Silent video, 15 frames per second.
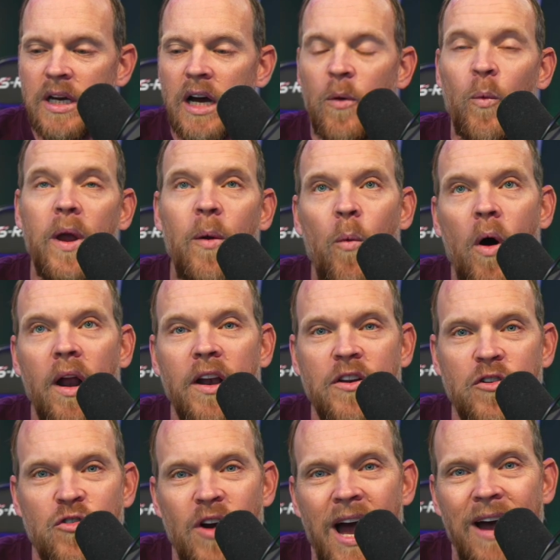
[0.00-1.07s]
We wanted to
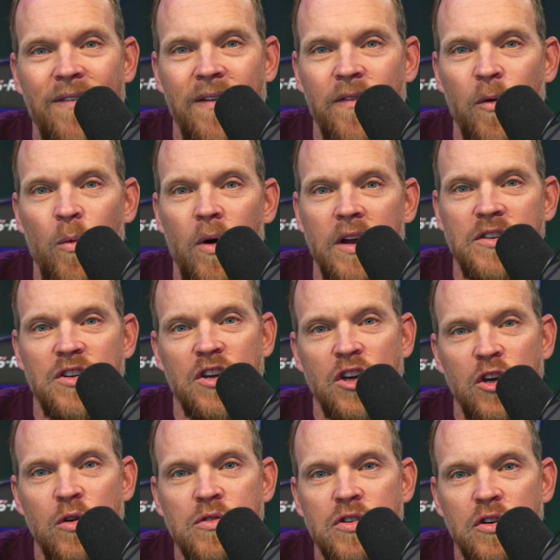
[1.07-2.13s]
drive everyone to
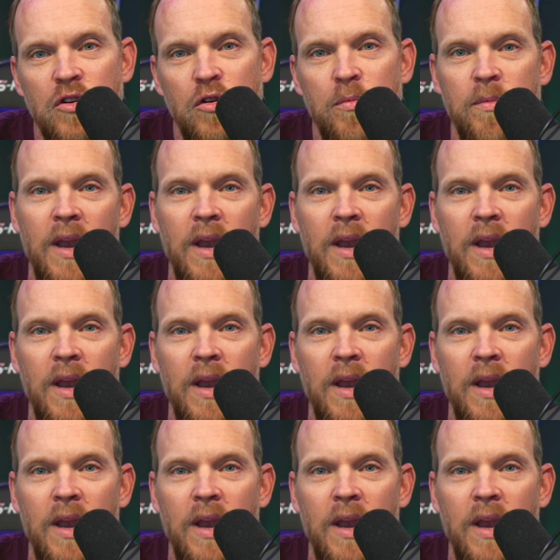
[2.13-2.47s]
YouTube,